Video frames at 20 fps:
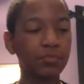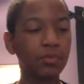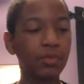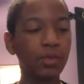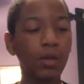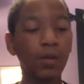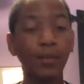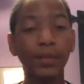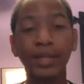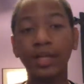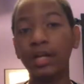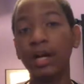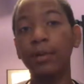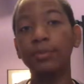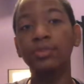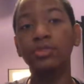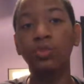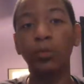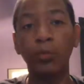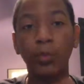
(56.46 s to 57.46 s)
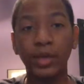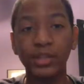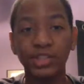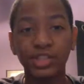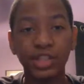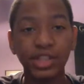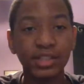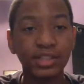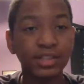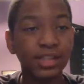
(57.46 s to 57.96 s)
when it comes to
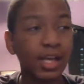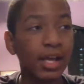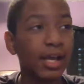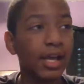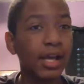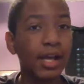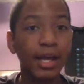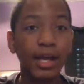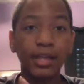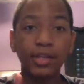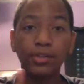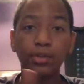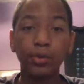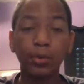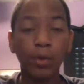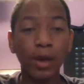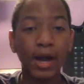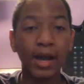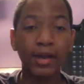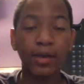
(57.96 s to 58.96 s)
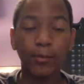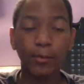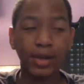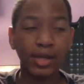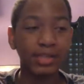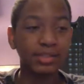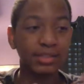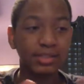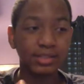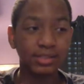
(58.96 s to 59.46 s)
widgets and new
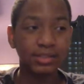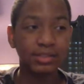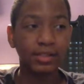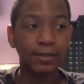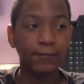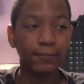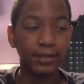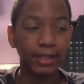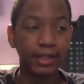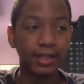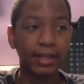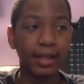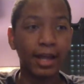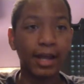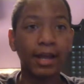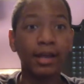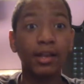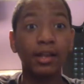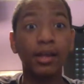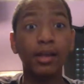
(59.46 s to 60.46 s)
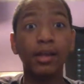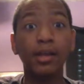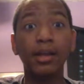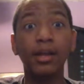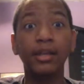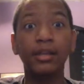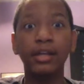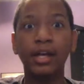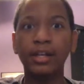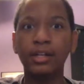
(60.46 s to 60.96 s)
iOS and stuff like that.
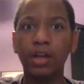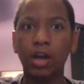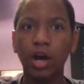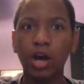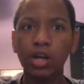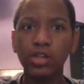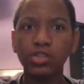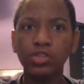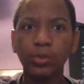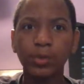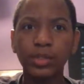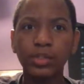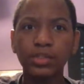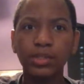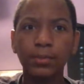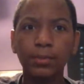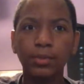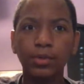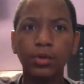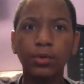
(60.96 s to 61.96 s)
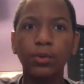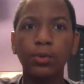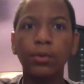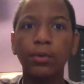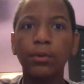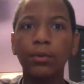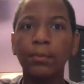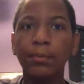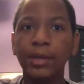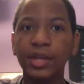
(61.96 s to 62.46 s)
Now there also is some new
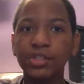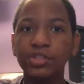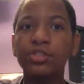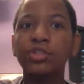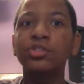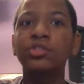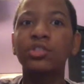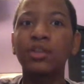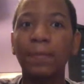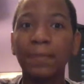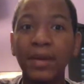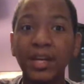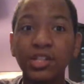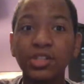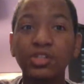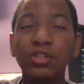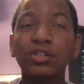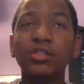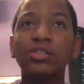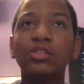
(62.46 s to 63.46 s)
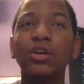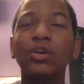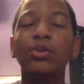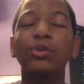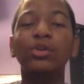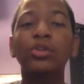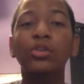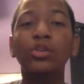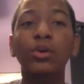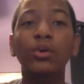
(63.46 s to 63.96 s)
picture-to-picture. So
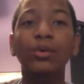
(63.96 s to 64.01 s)
you know